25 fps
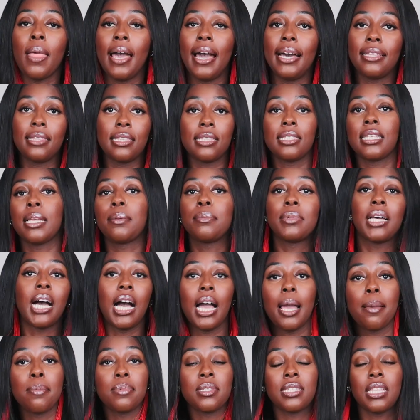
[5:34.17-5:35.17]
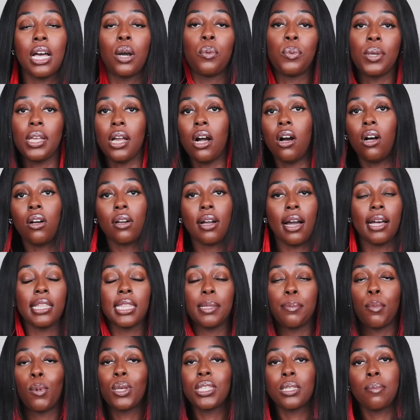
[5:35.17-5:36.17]
at the same time, so we all got
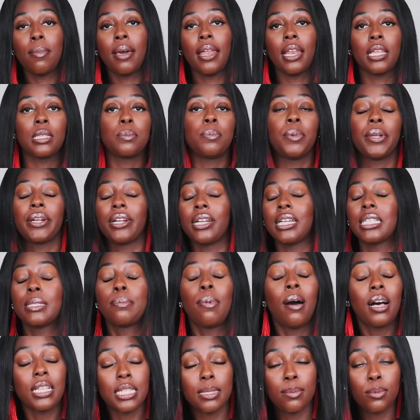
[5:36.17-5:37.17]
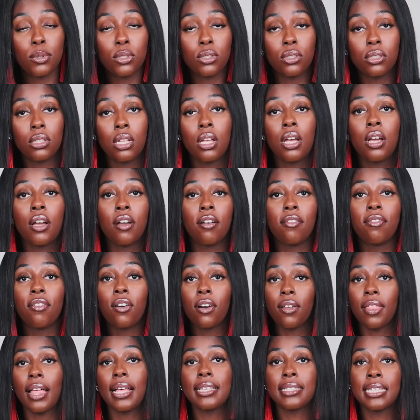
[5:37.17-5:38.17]
the most amount of experience possible
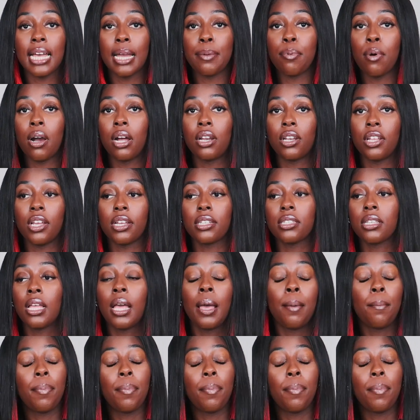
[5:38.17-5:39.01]
for that side project.